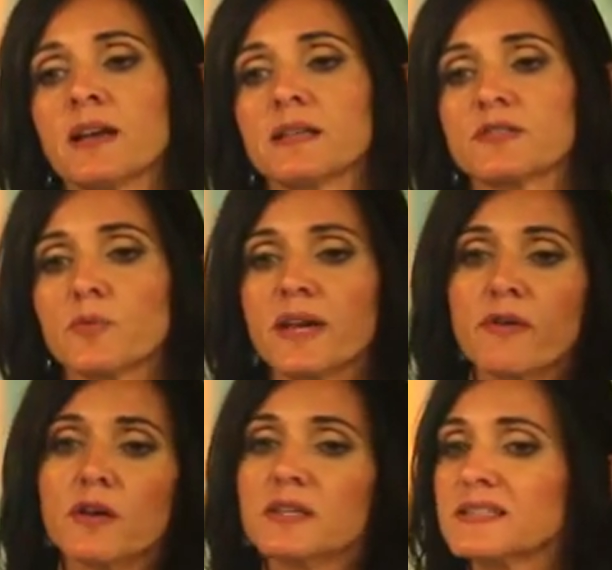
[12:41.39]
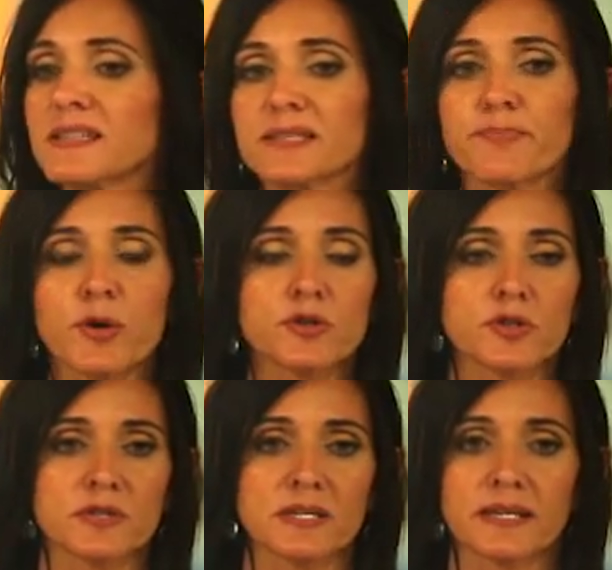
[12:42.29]
And so we have all this
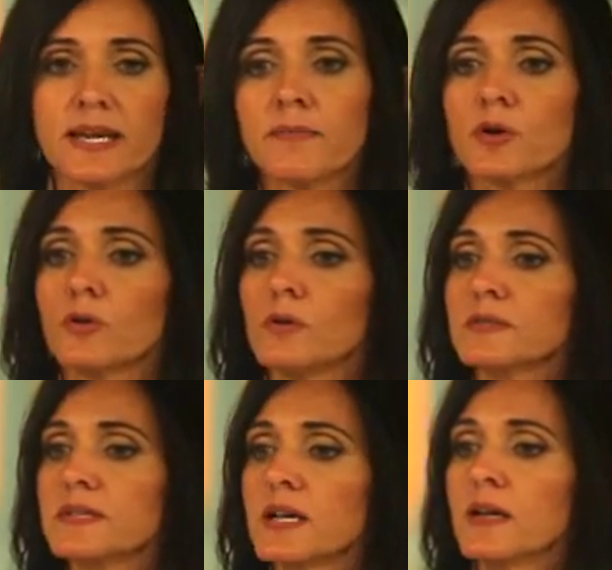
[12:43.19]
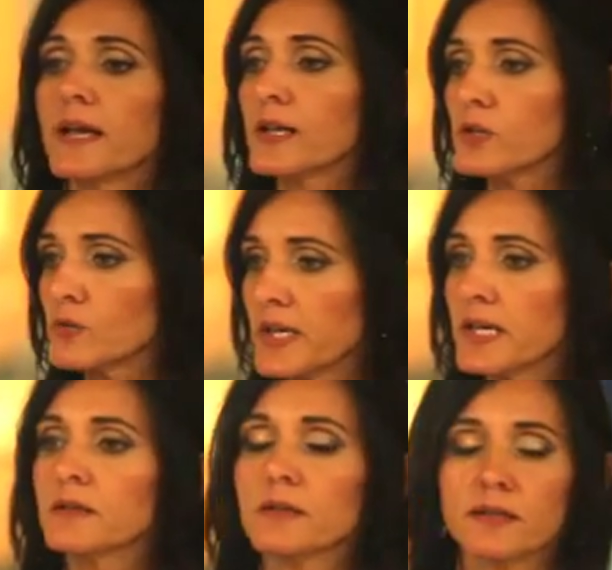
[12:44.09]
exposure to chemicals,
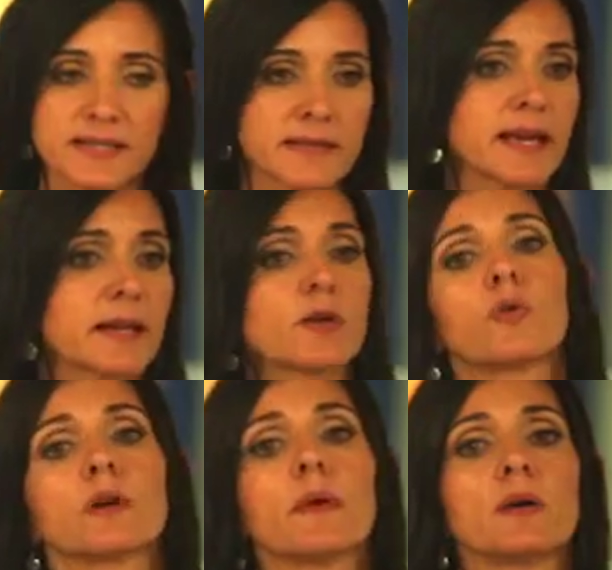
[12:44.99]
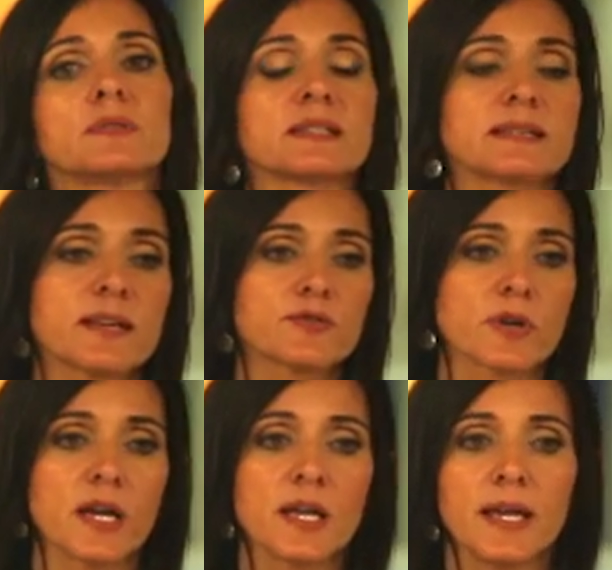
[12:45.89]
including synthetic hormones,
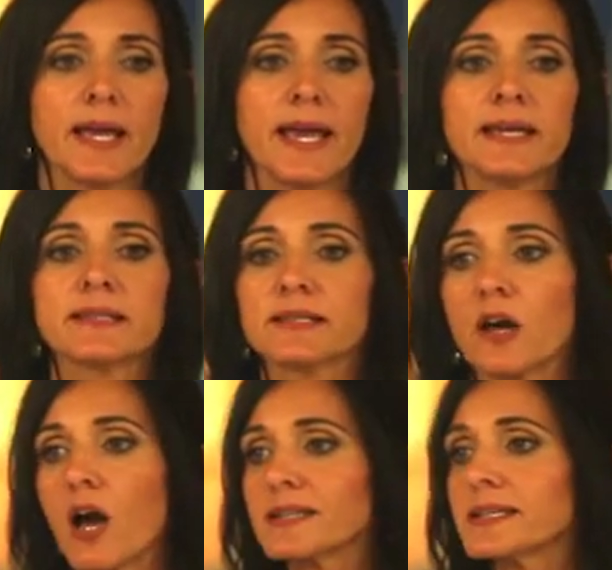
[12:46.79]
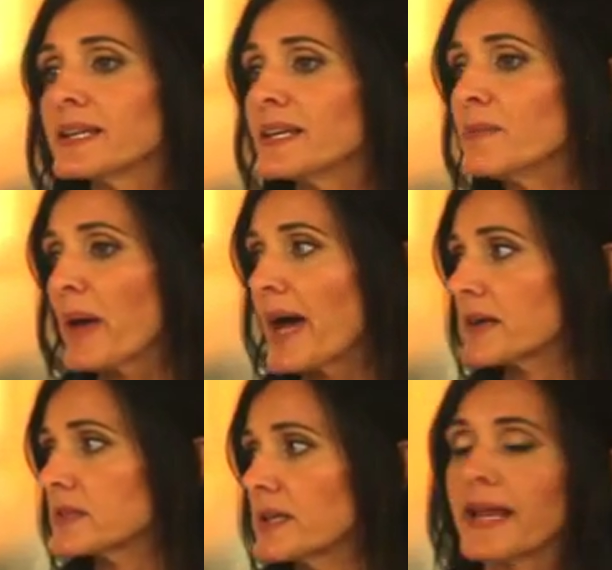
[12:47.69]
etc., and it's causing an
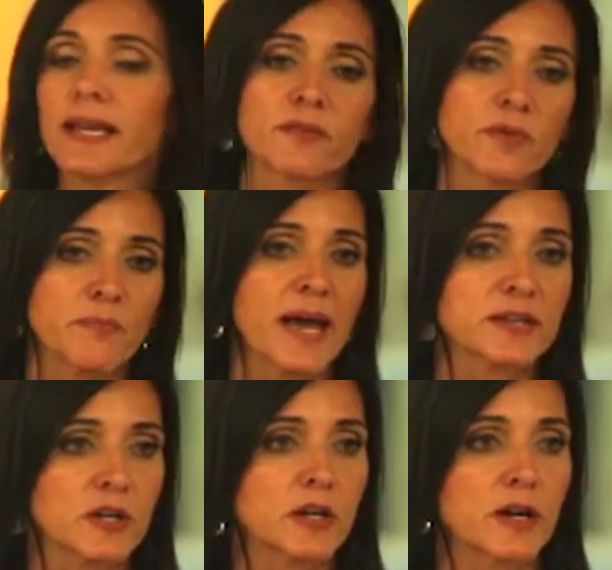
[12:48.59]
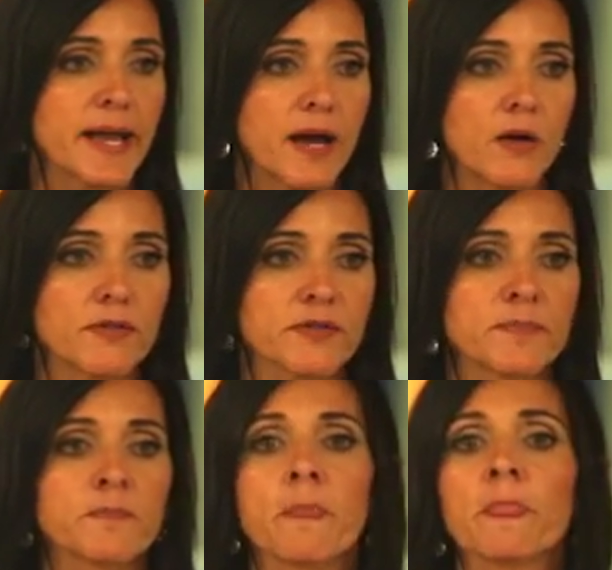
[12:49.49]
impact, a negative impact on our health.
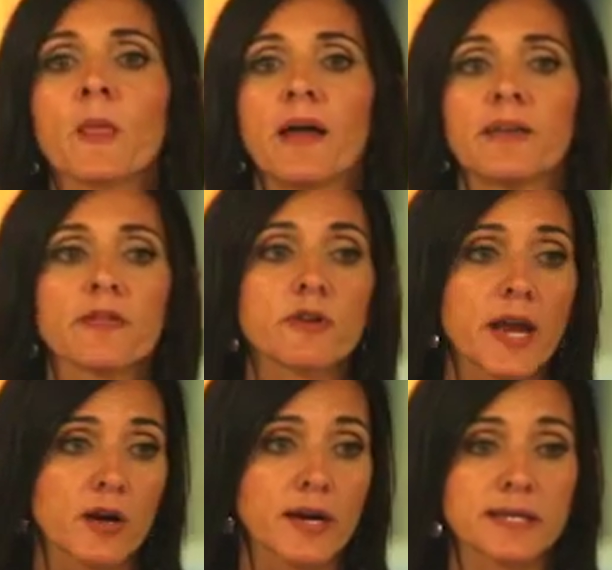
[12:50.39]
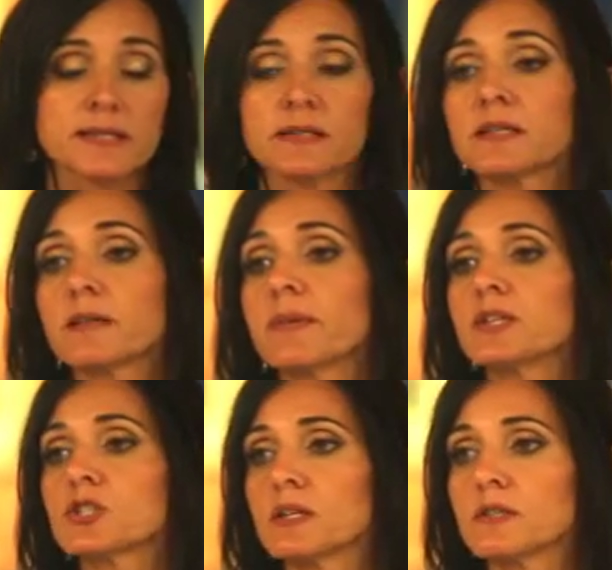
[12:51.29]
Another area, as Linda
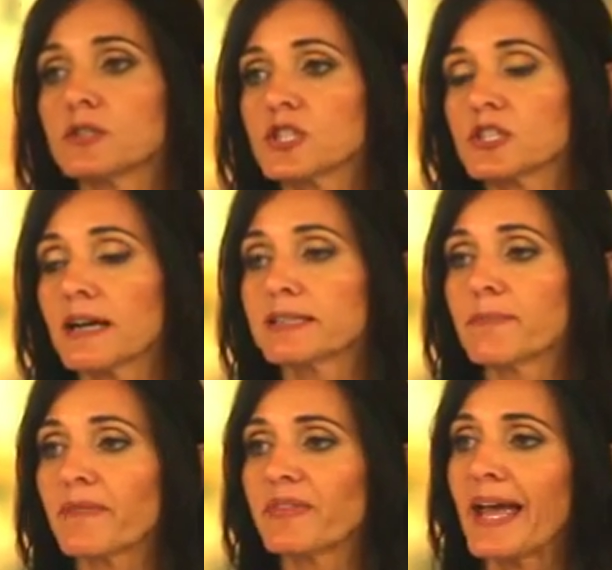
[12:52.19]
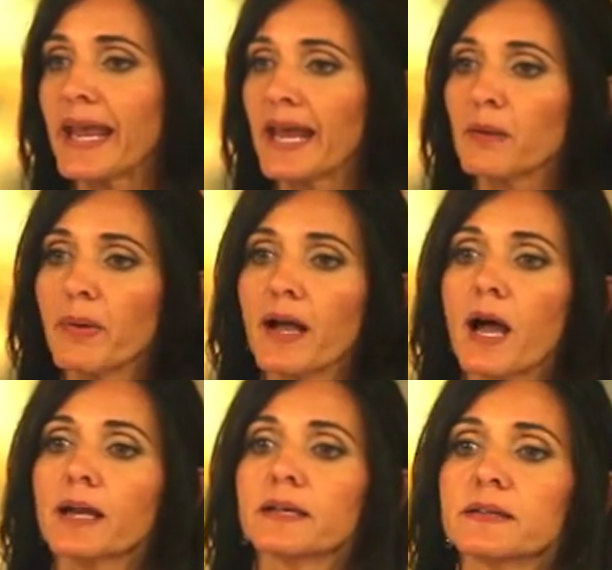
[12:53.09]
mentioned, she talked about that
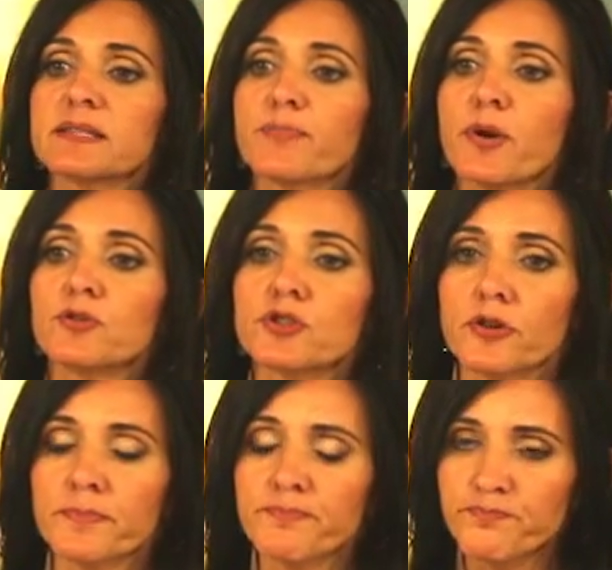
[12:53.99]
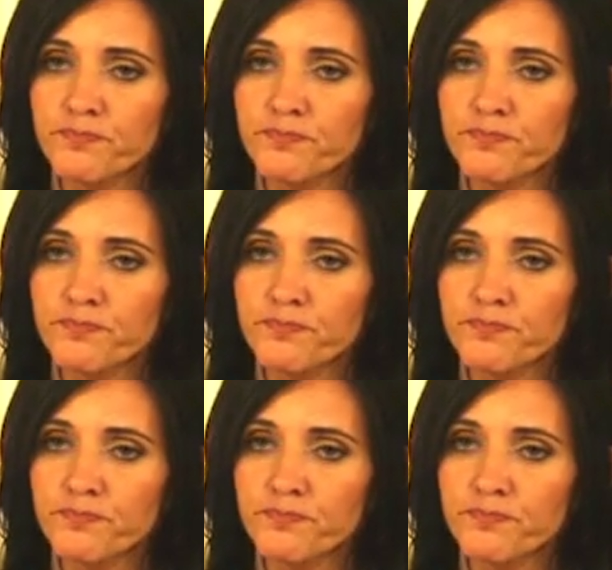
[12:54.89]
antibiotic exposure